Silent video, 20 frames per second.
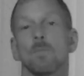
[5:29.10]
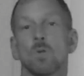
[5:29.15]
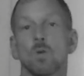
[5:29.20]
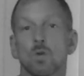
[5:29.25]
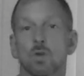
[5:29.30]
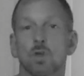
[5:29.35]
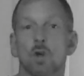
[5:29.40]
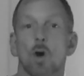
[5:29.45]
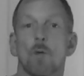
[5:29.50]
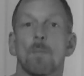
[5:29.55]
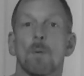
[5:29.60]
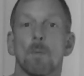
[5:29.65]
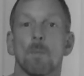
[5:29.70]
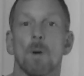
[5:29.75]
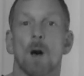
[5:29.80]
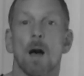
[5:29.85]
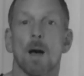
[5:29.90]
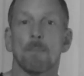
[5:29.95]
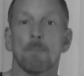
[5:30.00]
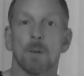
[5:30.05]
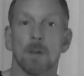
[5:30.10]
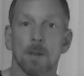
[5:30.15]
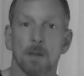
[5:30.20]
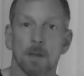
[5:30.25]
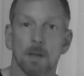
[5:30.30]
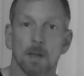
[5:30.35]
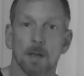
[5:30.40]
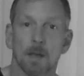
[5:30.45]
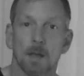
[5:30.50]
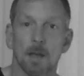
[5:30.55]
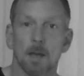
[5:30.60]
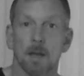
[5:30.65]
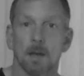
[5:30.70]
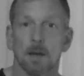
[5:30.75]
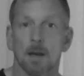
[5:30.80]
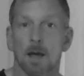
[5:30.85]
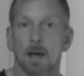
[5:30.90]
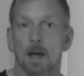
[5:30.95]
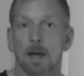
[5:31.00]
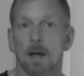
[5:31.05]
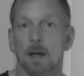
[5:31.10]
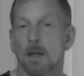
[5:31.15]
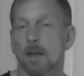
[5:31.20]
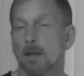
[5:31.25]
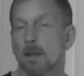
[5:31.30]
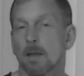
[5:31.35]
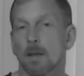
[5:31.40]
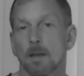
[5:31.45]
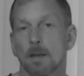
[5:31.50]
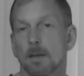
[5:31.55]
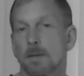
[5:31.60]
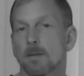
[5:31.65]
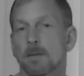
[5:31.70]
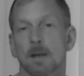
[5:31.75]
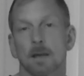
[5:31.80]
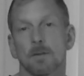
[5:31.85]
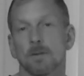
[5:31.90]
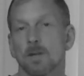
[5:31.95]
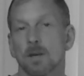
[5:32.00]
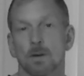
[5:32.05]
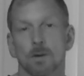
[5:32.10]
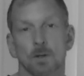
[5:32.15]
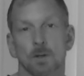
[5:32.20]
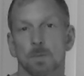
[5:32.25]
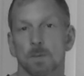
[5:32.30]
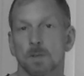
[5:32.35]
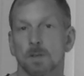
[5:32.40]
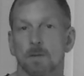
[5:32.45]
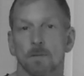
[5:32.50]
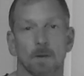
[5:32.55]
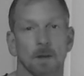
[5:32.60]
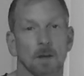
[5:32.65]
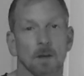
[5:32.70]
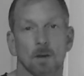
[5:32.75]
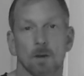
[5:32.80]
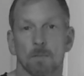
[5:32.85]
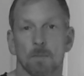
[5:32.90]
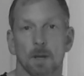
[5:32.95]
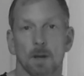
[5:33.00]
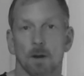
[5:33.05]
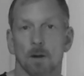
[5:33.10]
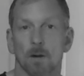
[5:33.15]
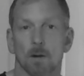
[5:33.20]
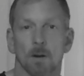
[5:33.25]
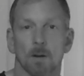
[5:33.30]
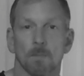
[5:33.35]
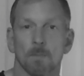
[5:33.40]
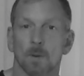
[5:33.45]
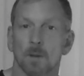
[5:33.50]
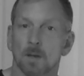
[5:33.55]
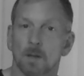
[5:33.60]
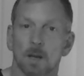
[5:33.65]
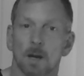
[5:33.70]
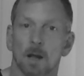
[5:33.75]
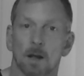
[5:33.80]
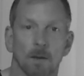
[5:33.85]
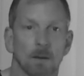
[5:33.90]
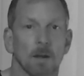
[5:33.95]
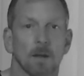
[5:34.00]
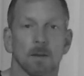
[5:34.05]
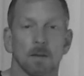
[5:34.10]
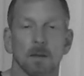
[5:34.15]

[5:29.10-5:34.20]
You soap him up, and it's not gender specific, it could be a her, but you know,